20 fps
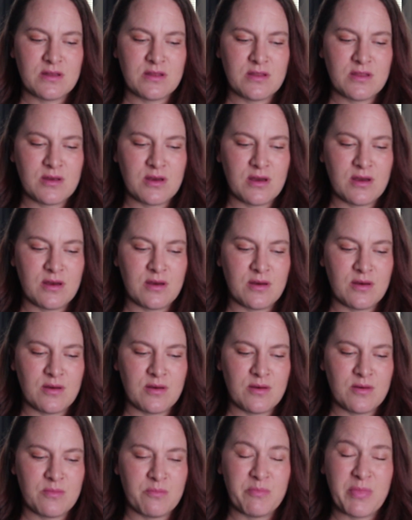
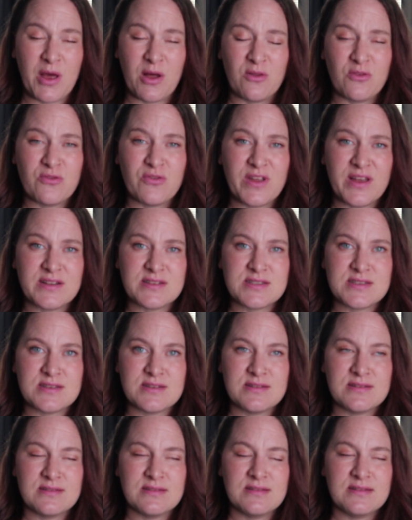the BelFit